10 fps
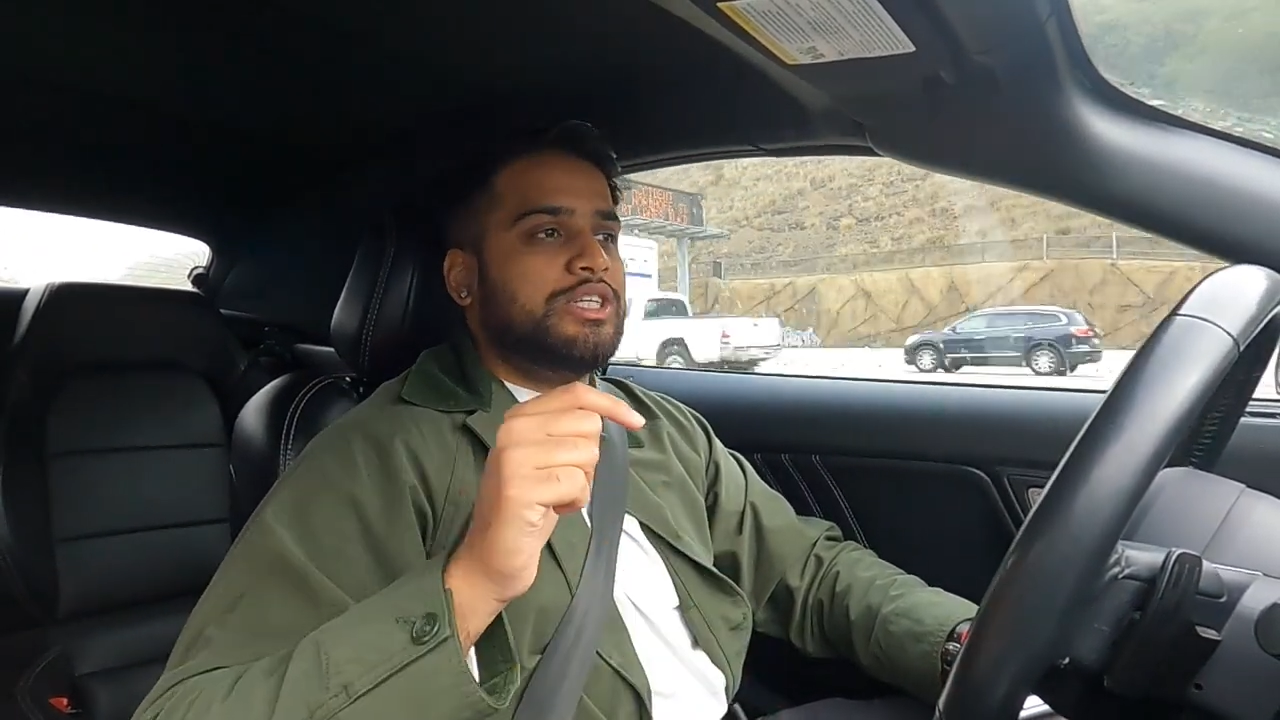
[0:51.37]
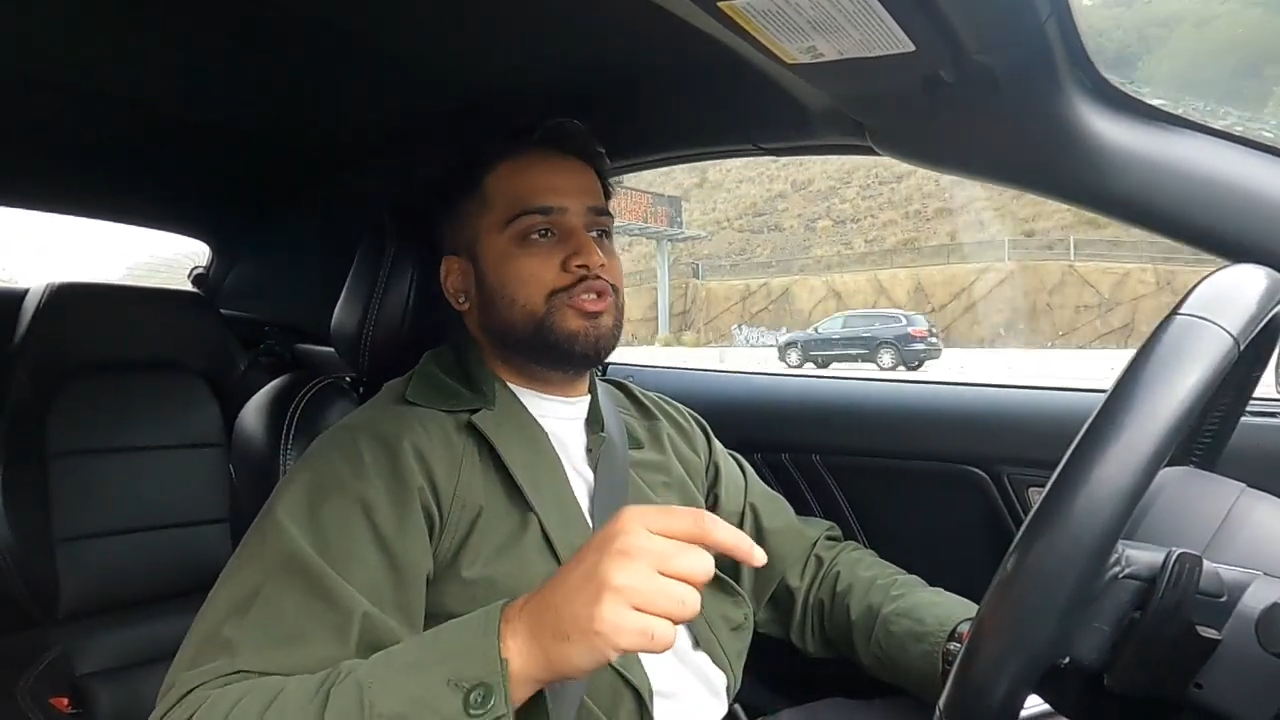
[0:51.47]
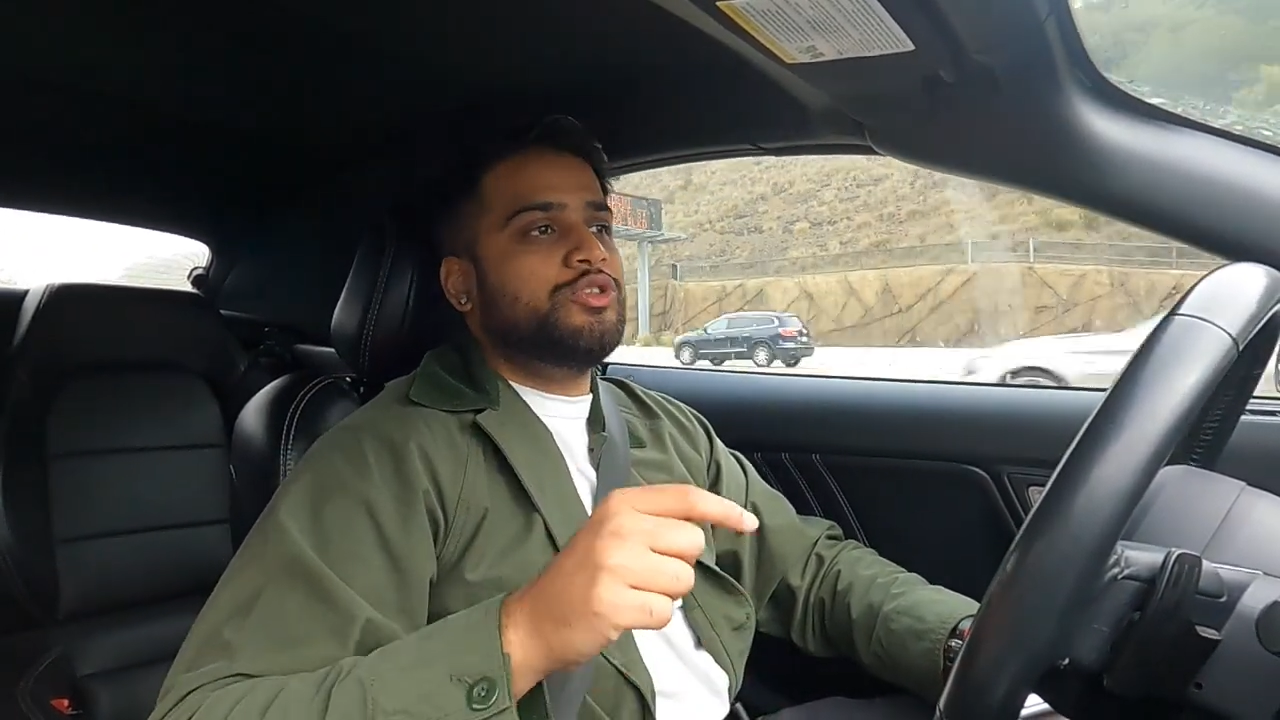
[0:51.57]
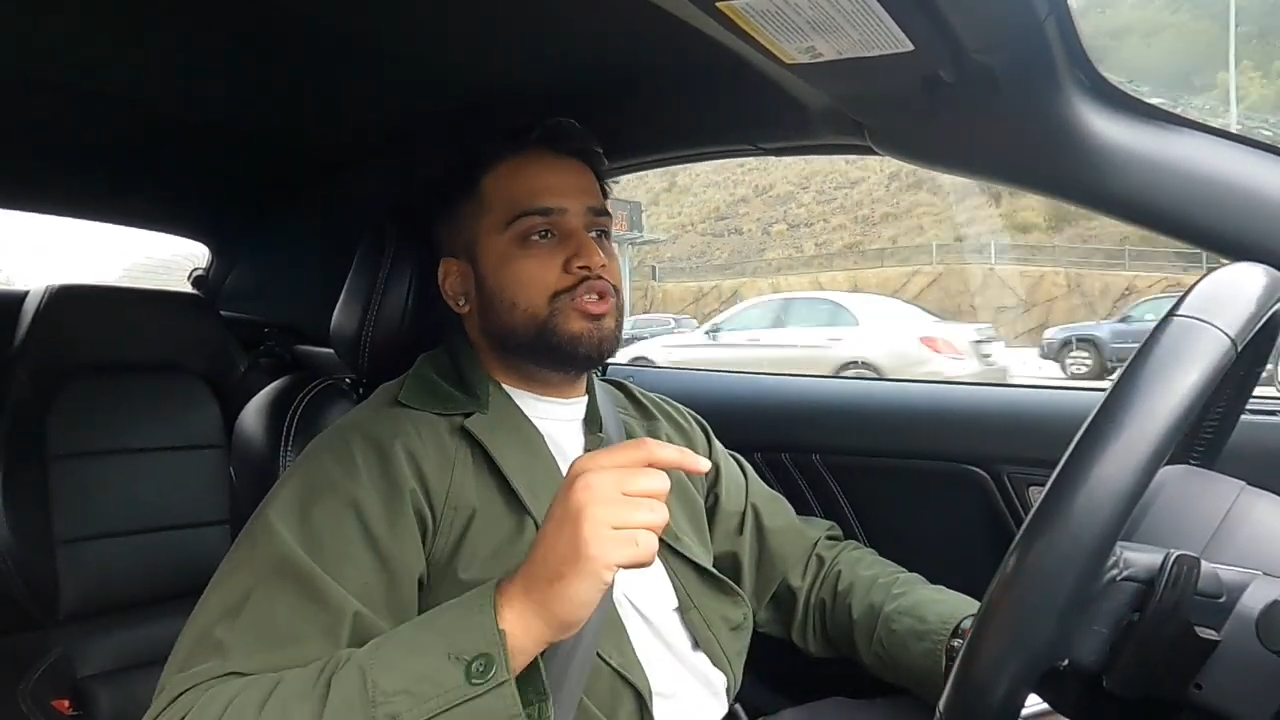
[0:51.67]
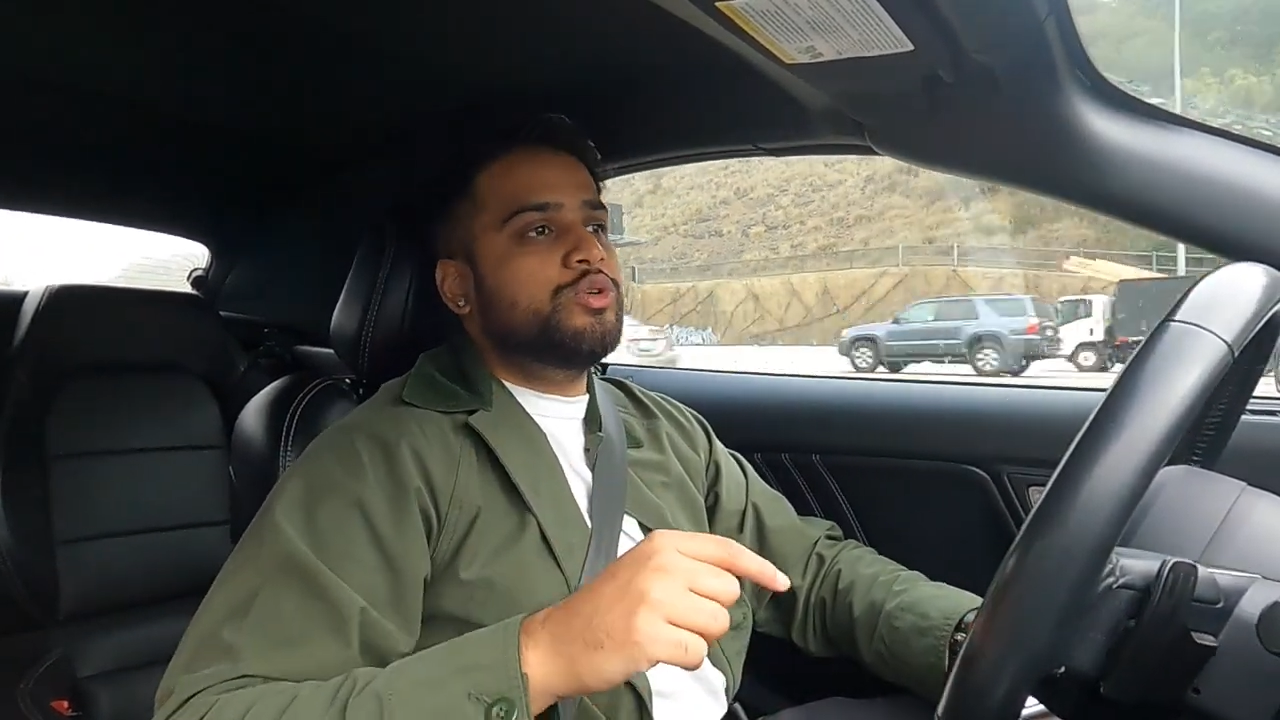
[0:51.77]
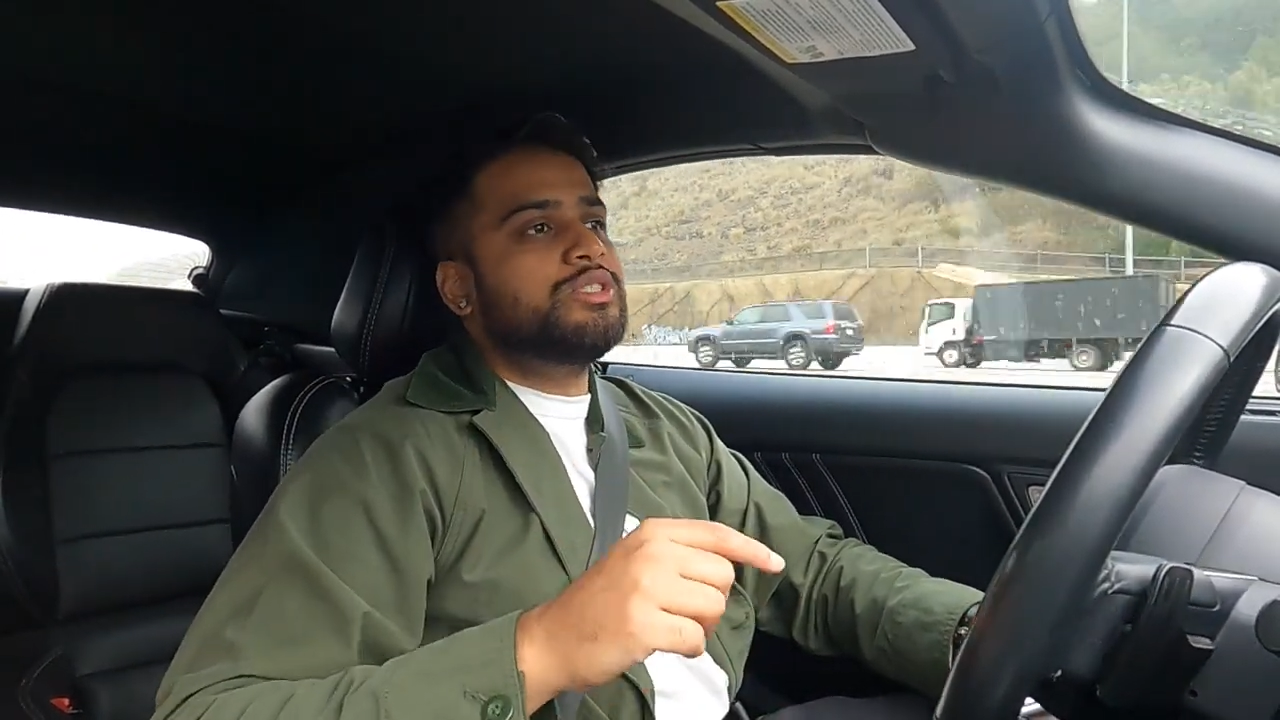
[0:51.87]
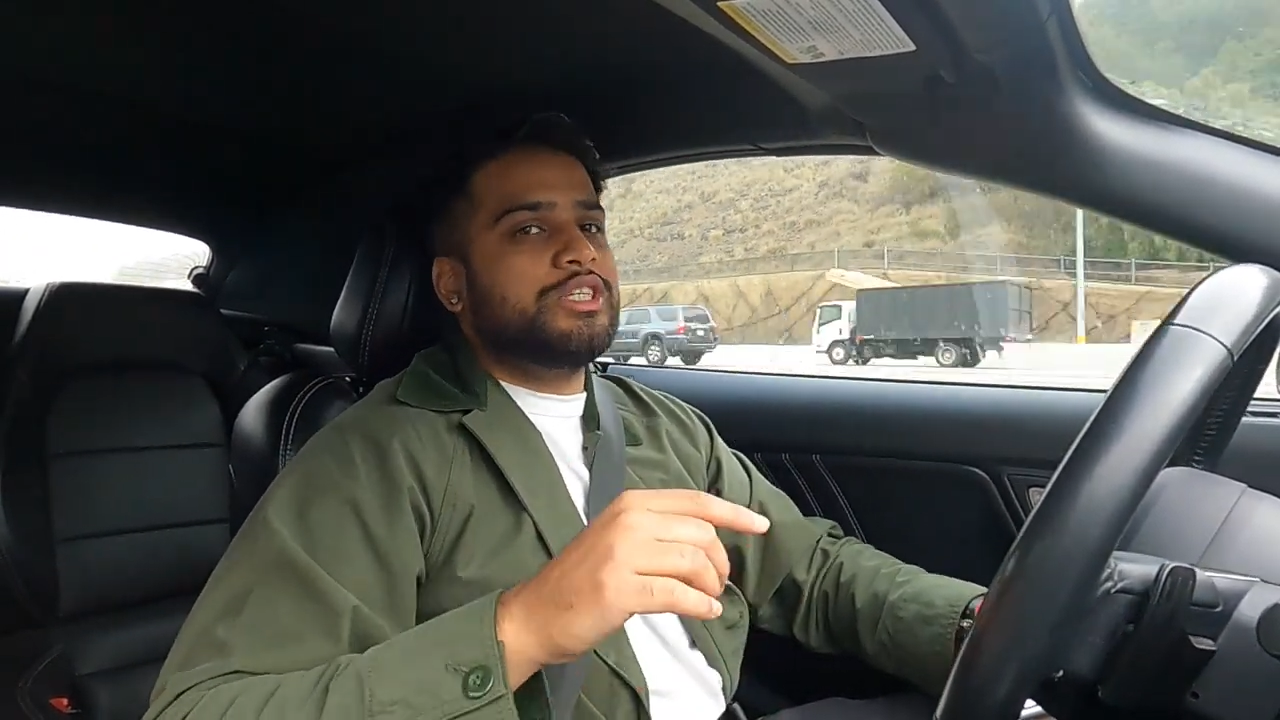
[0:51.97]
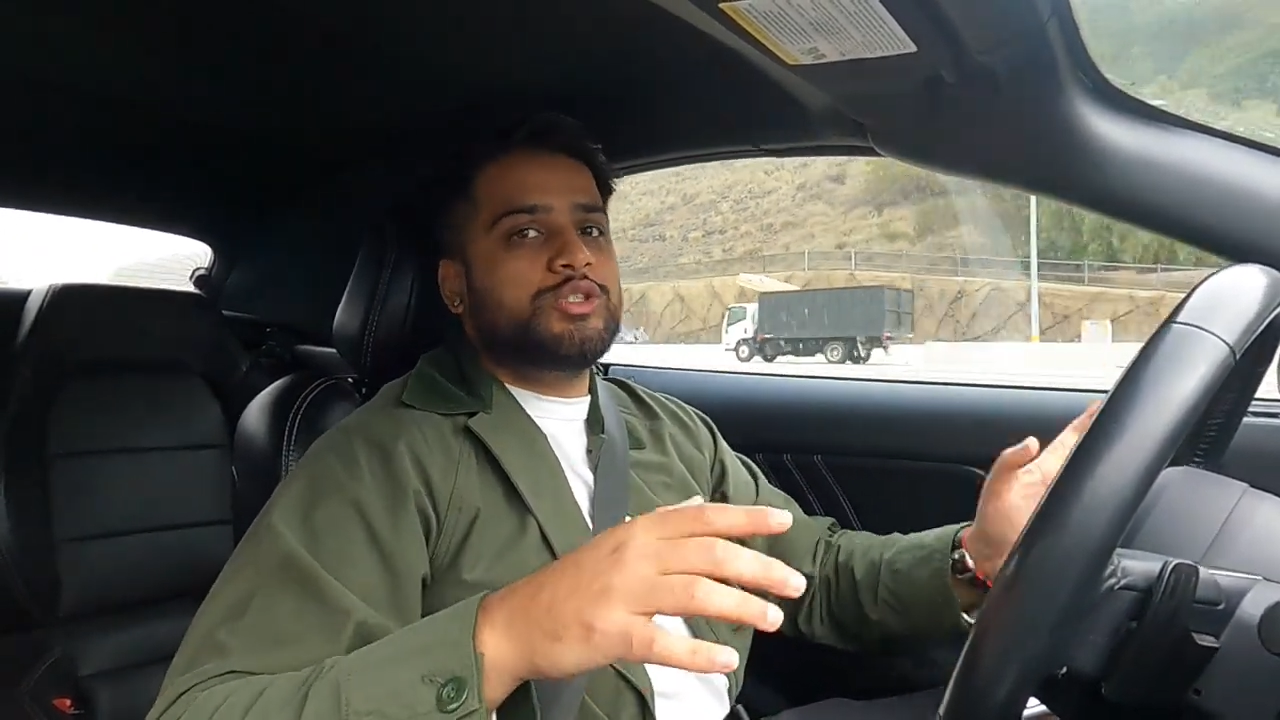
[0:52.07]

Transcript: introduced